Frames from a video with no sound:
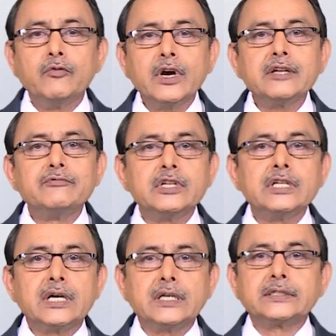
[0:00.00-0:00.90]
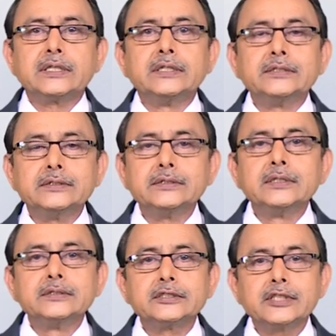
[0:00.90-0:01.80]
why we are
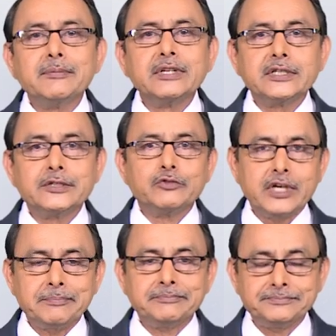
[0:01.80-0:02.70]
similar to them.